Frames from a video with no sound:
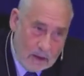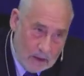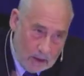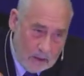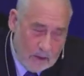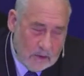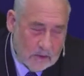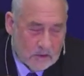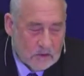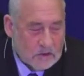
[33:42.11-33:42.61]

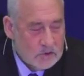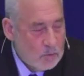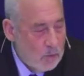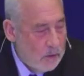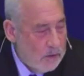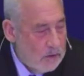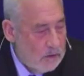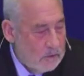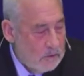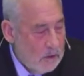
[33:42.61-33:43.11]
and in
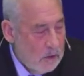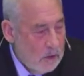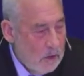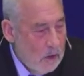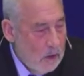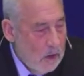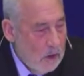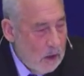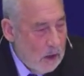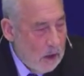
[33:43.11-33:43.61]
Sweden
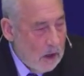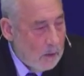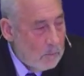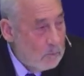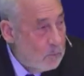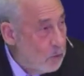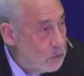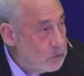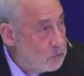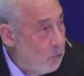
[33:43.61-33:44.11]
uh,
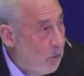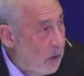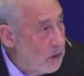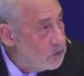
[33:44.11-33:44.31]
pushed